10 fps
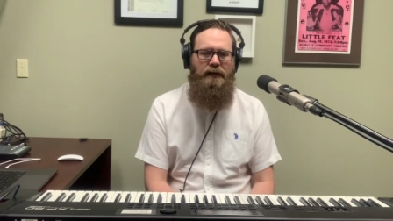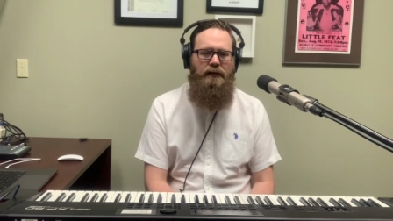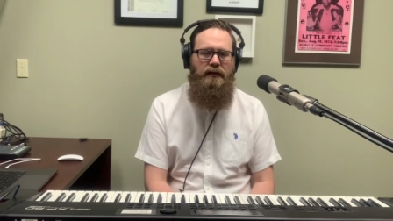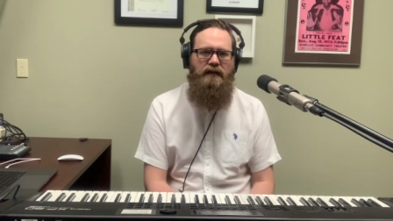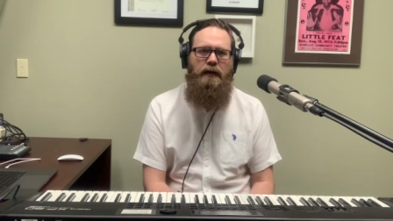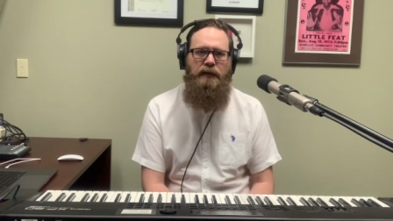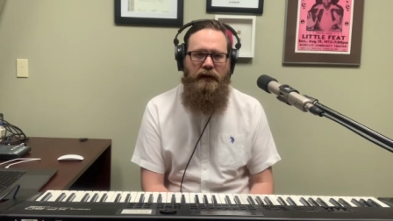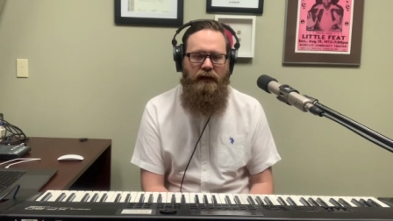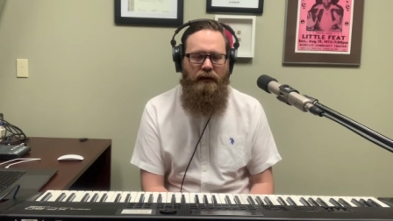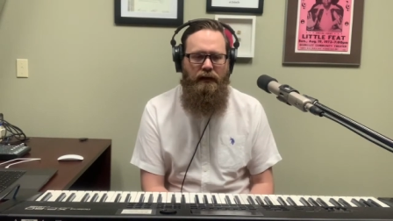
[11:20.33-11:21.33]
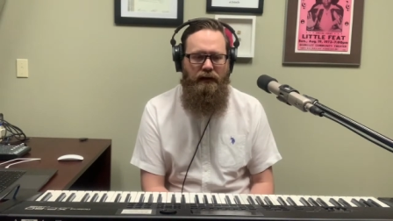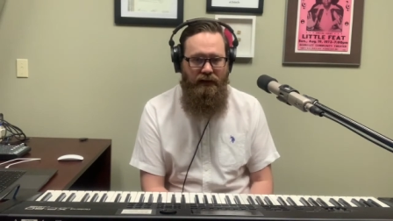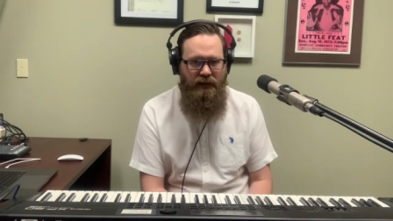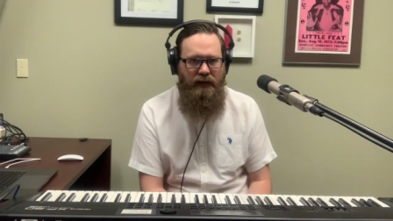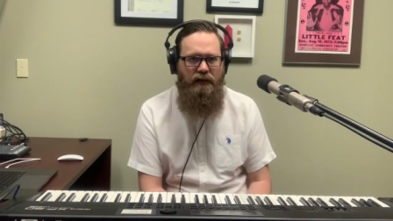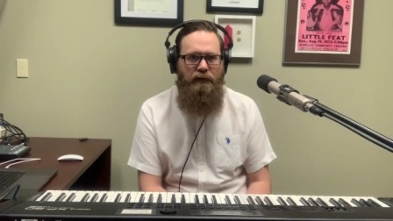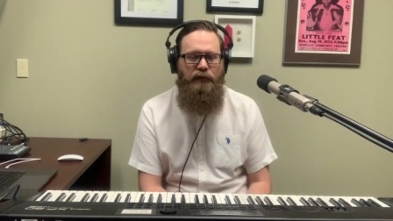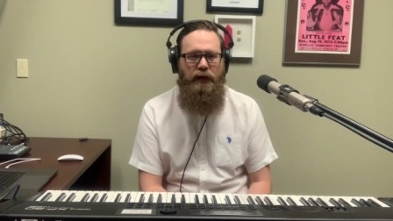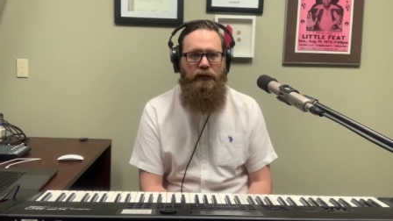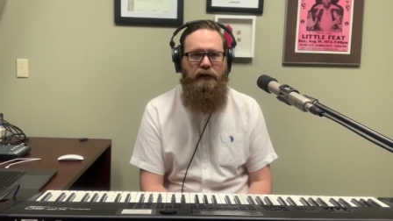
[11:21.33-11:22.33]
Let's not be content to
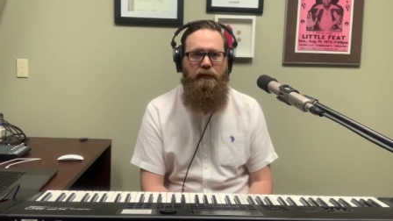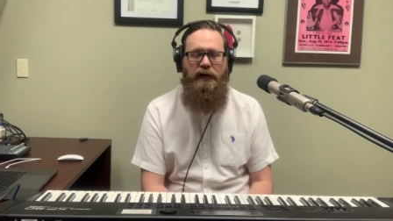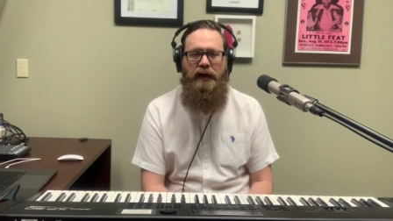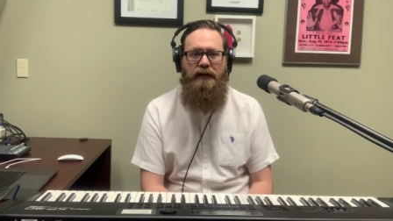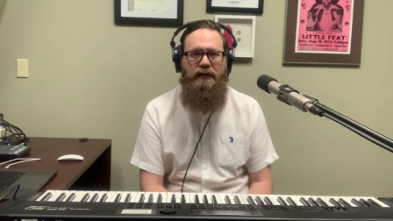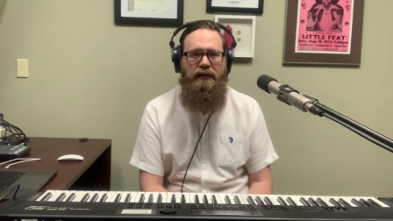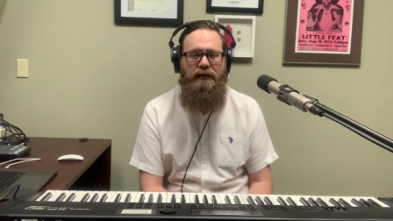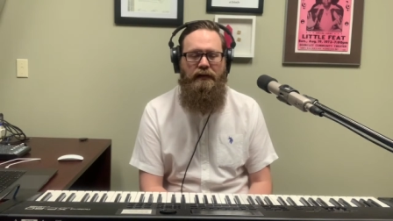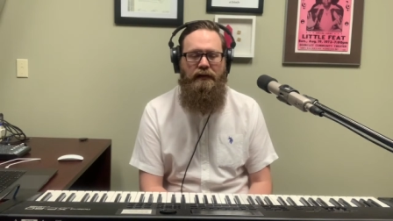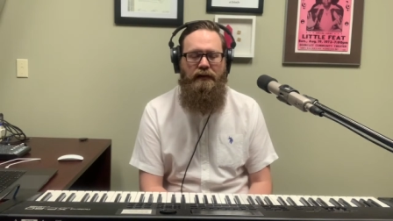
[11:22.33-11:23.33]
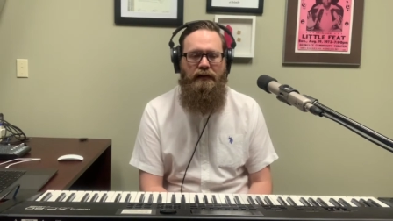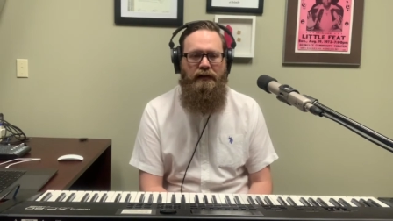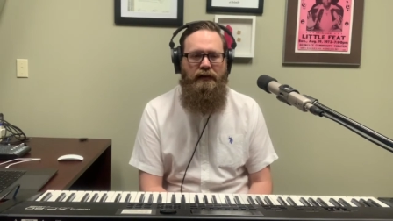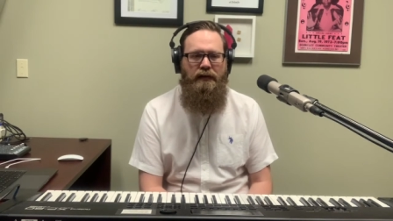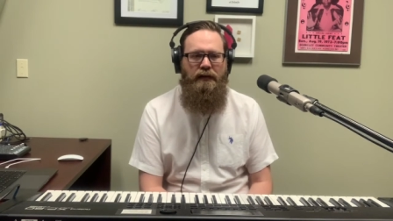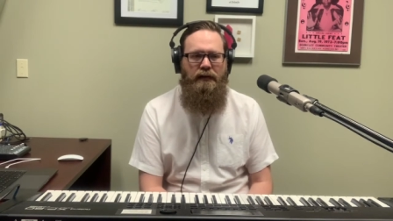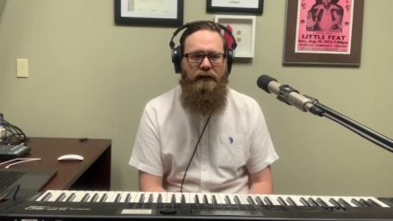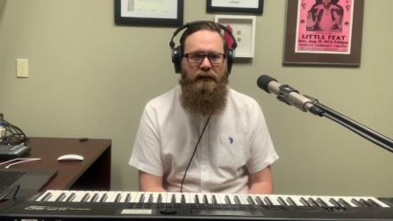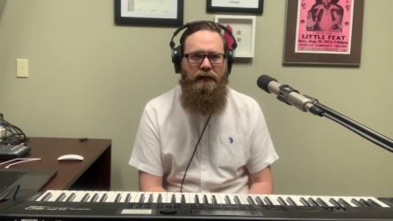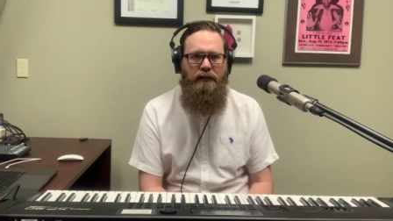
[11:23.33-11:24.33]
play with the box.
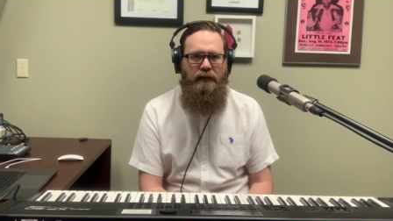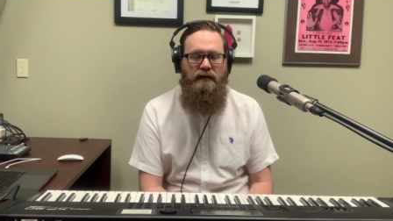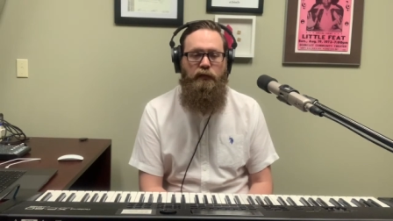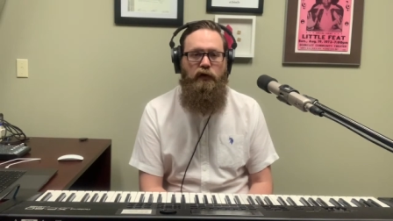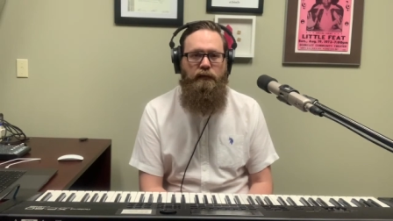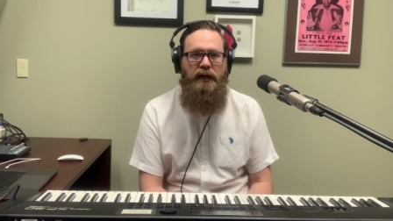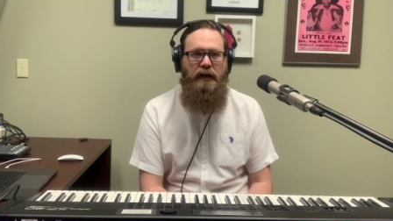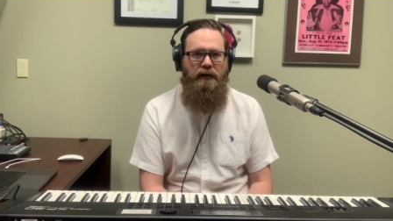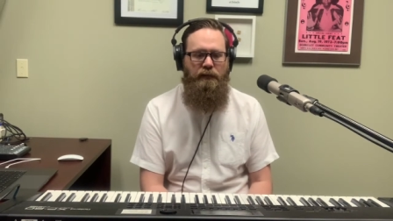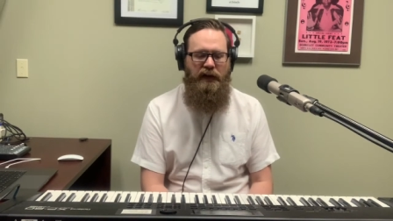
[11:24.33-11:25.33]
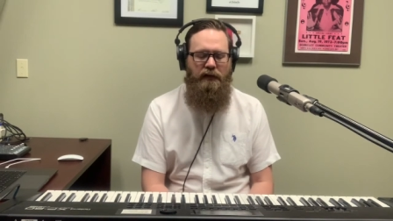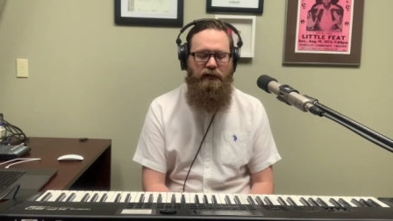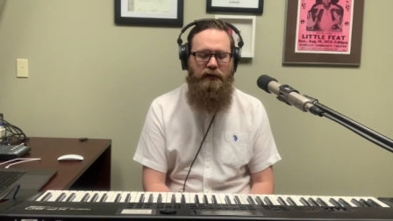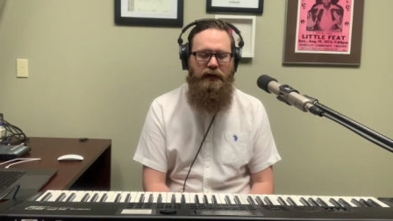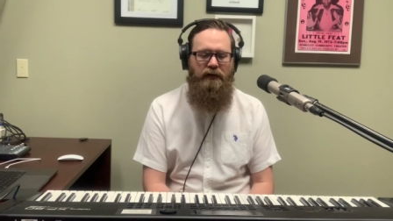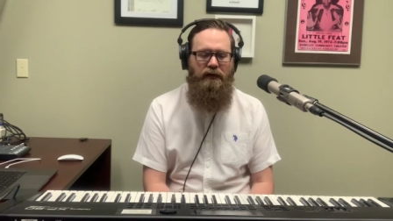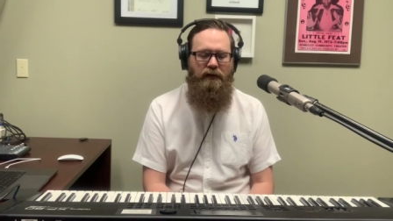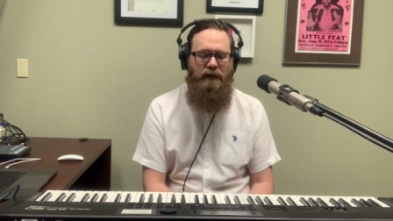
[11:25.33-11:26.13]
Let's move beyond the boundaries.